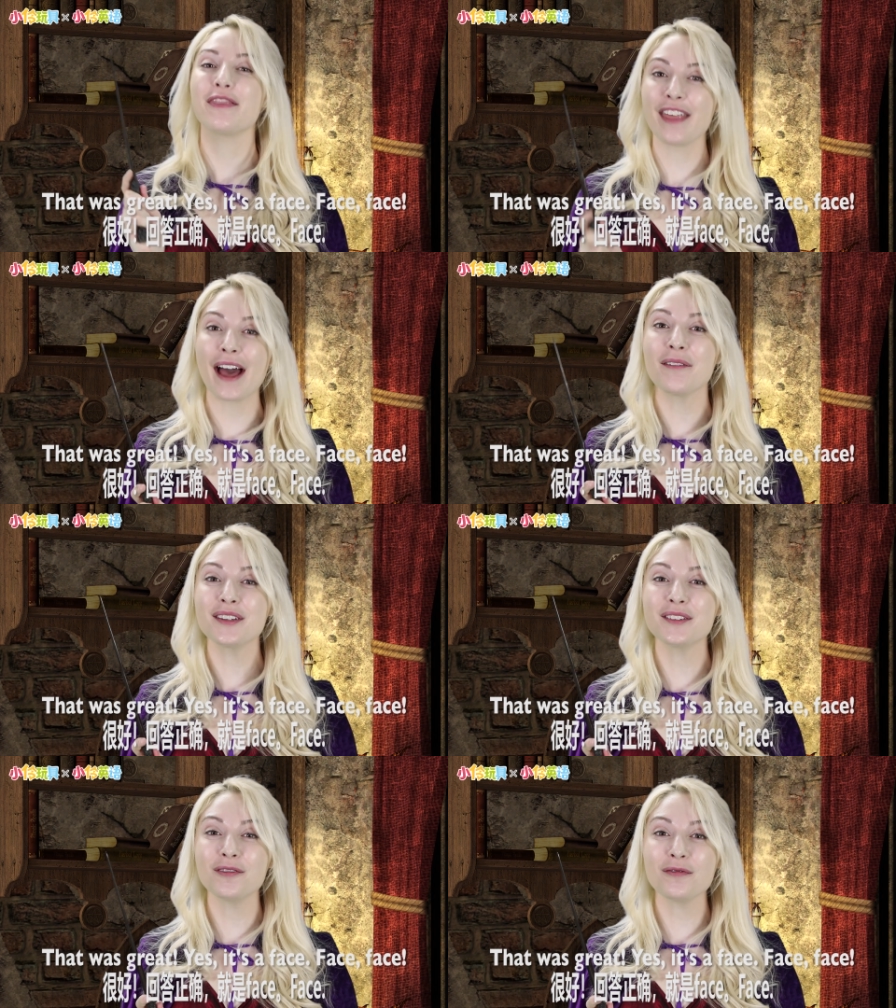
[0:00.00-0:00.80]
That was
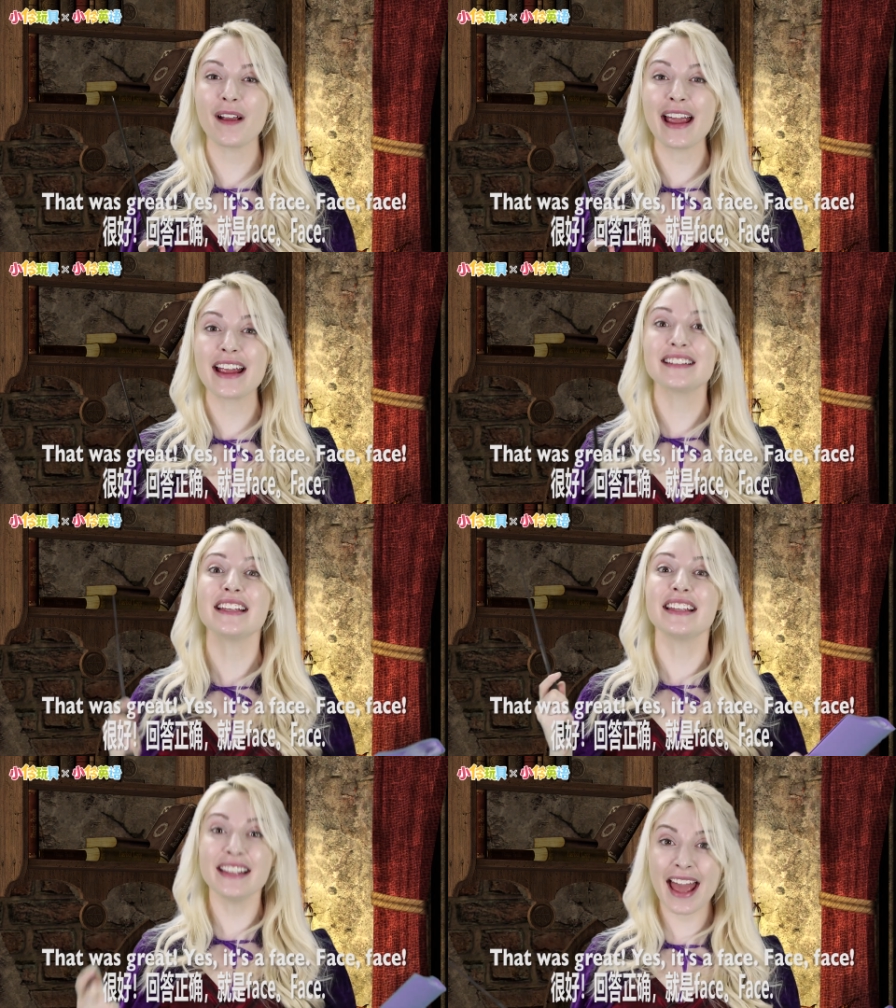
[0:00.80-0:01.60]
great.
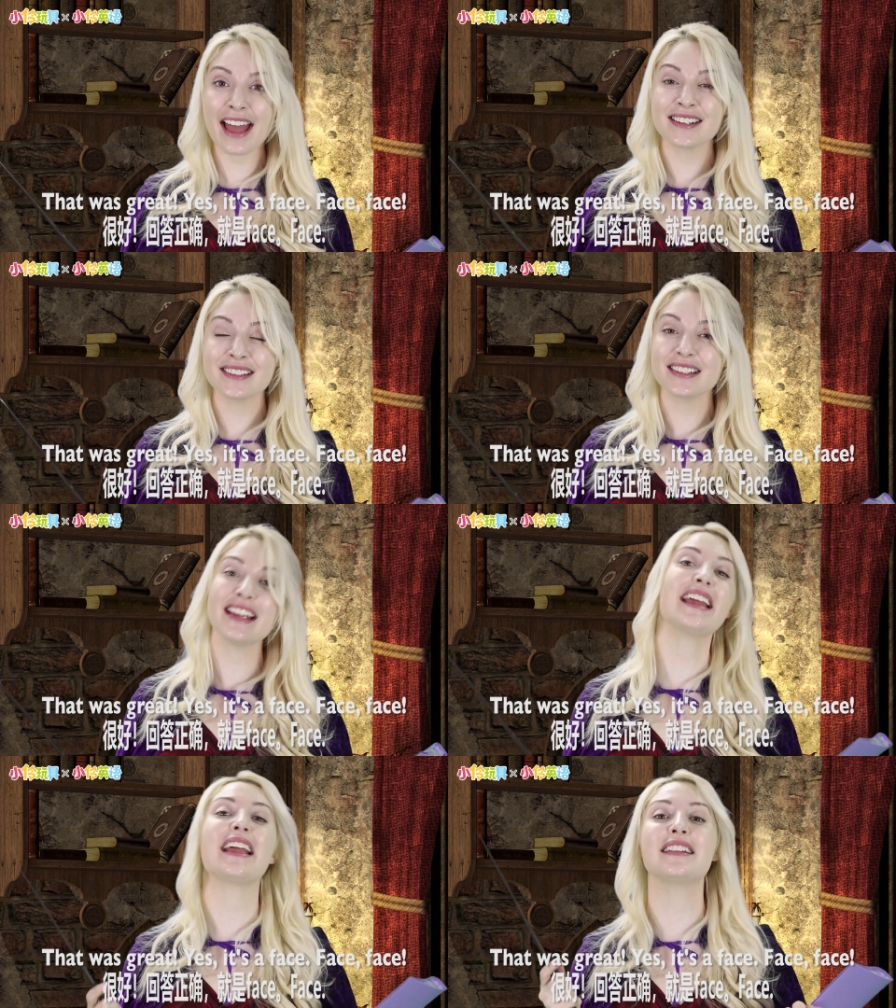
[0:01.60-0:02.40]
Yes,
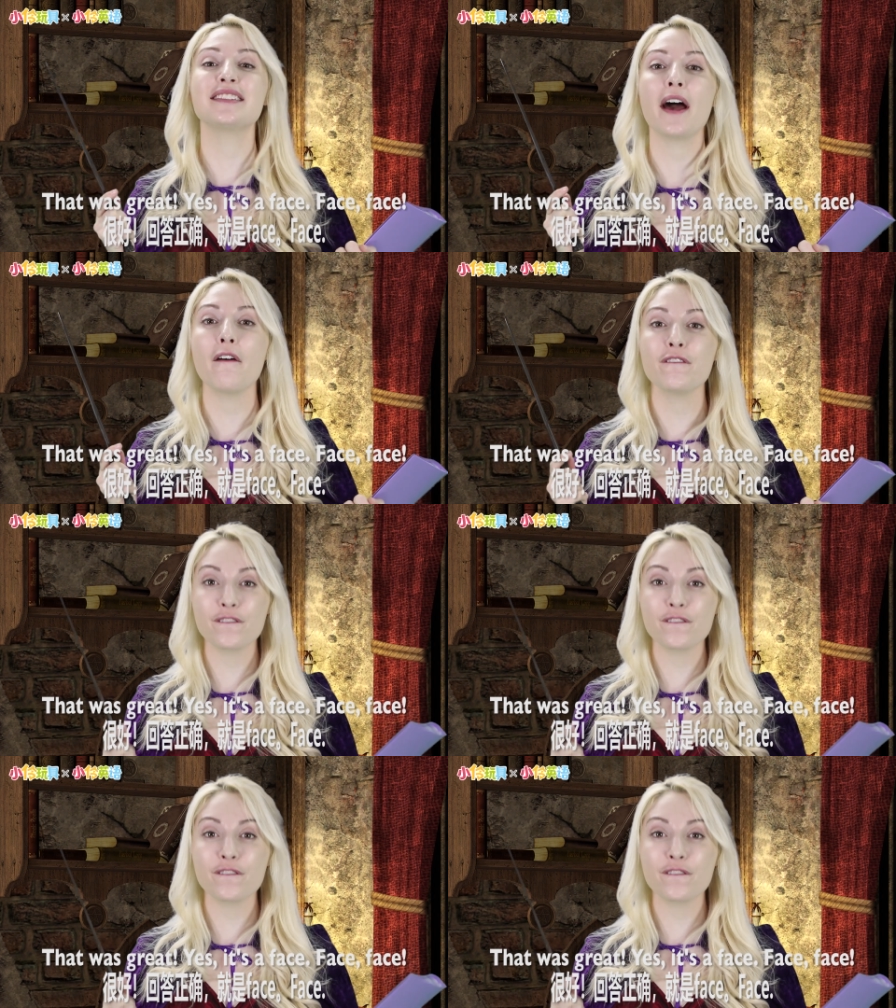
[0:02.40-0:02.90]
it's a